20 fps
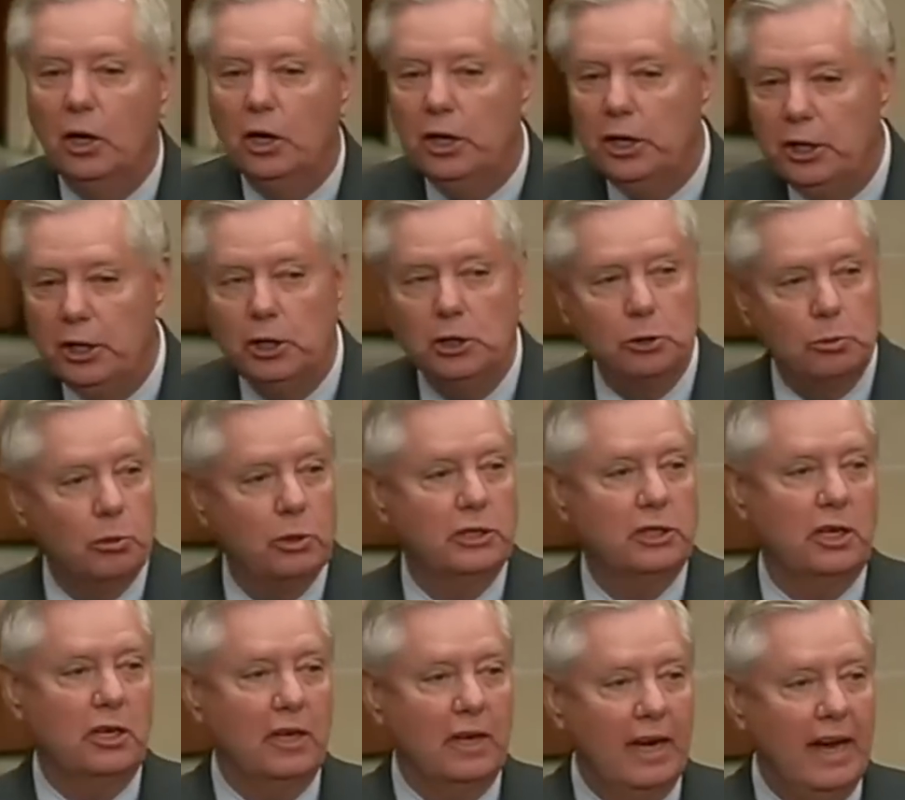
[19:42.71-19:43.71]
Here's
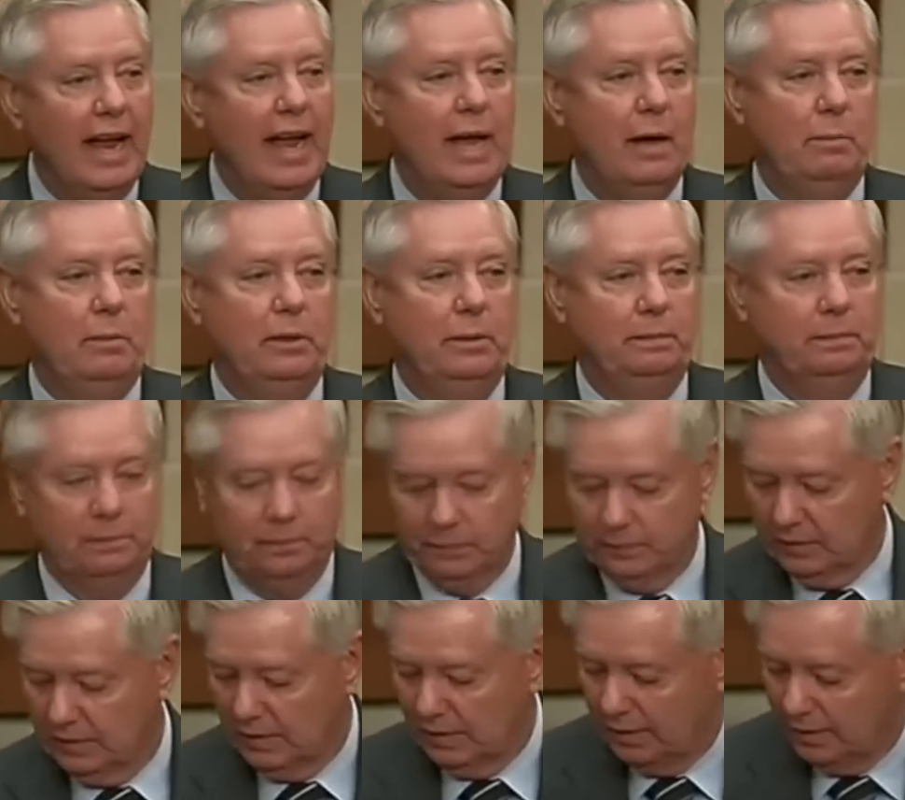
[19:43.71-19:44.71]
what's going to happen.
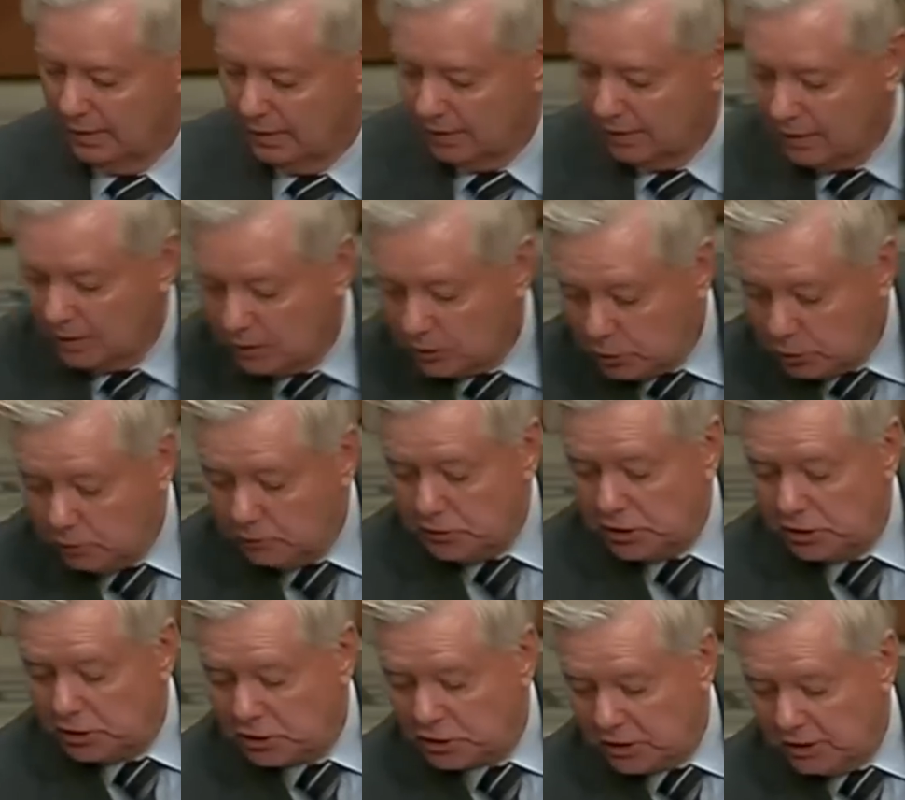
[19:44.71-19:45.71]
You've
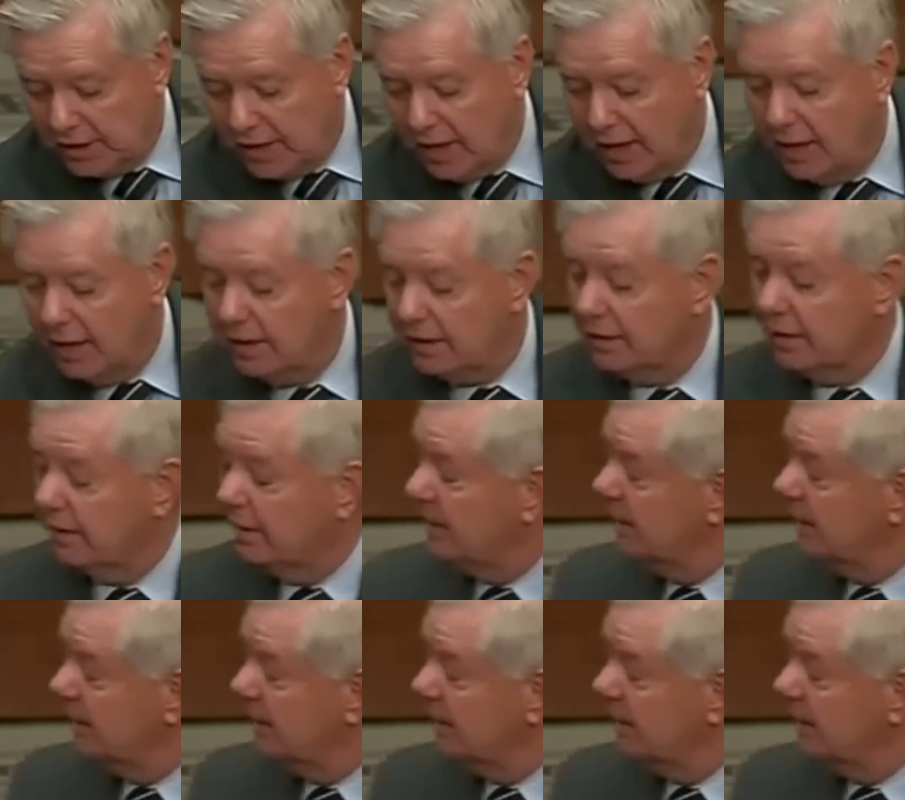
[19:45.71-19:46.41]
just denied